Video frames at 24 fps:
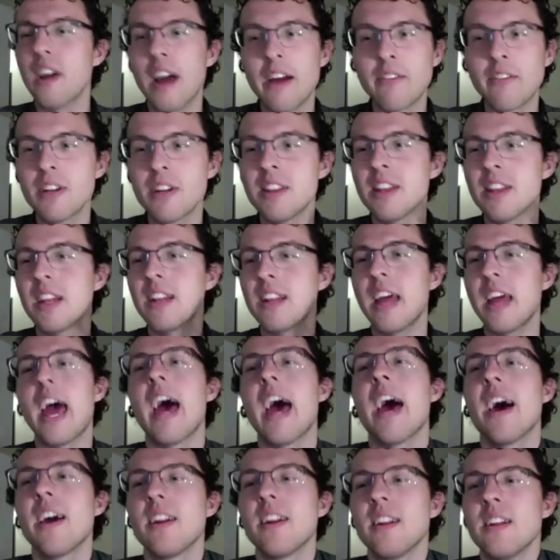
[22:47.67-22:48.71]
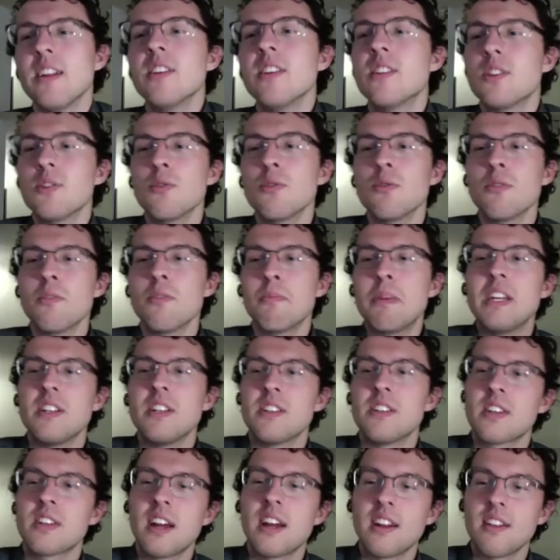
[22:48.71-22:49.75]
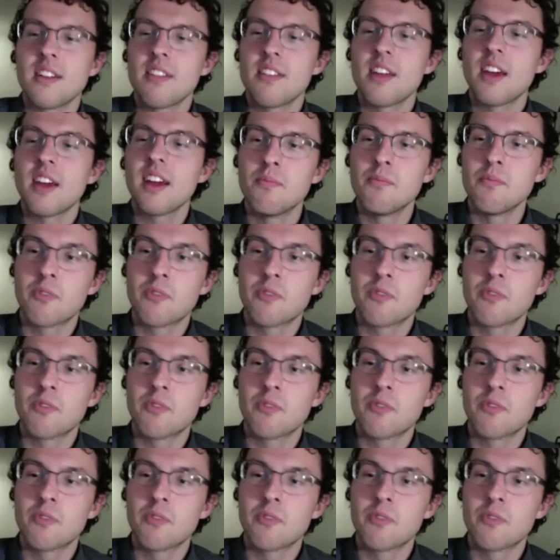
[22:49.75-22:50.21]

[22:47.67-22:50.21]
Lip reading: everything they had into the piece kind of thing